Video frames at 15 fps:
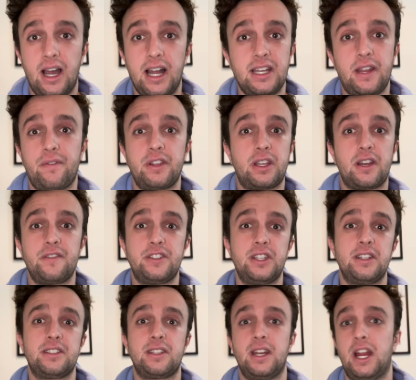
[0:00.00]
I definitely could have seen
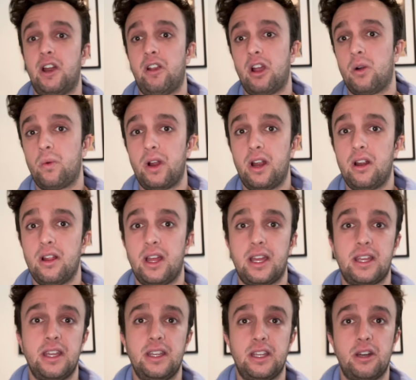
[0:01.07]
a scenario where, like,
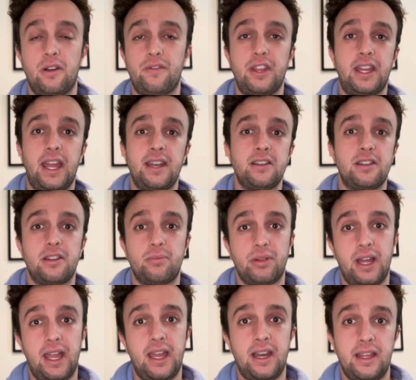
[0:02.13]
you know, if they get into the
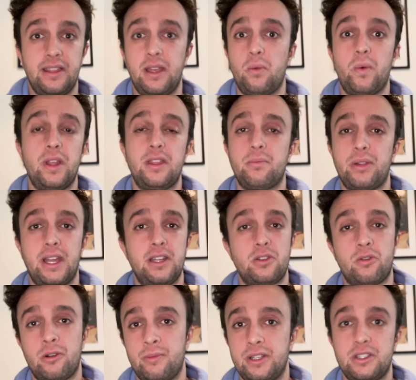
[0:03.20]
play-in and they win the play-in
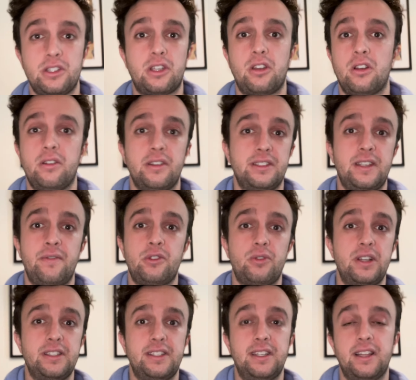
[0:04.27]
tournament, secure the 7th or
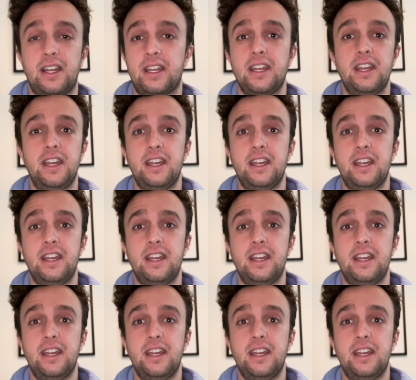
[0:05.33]
8th seed, like,